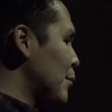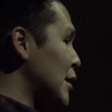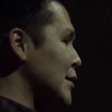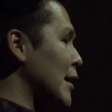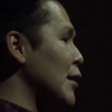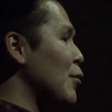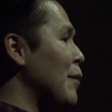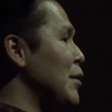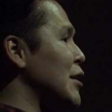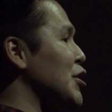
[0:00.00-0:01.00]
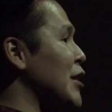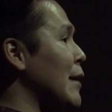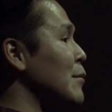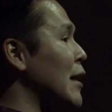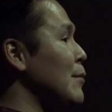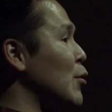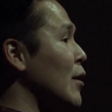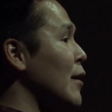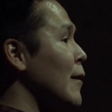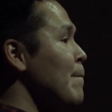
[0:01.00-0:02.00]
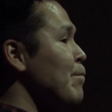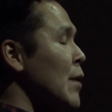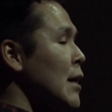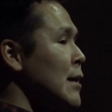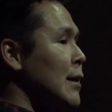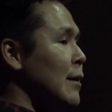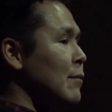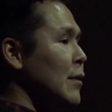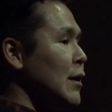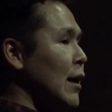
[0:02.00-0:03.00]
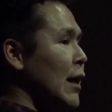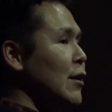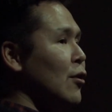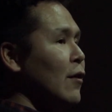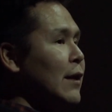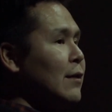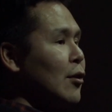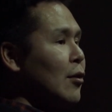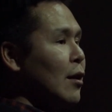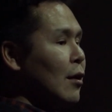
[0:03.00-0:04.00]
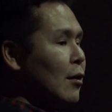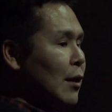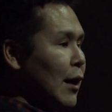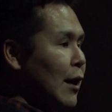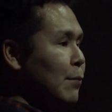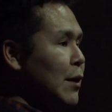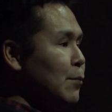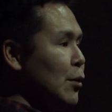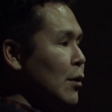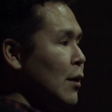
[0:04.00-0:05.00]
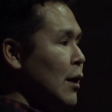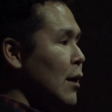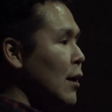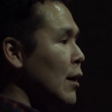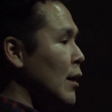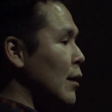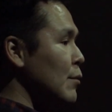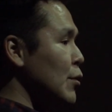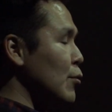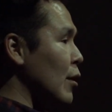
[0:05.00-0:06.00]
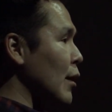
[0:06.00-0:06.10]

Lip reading: because I didn't want to be ashamed anymore. I know that there are a lot of people who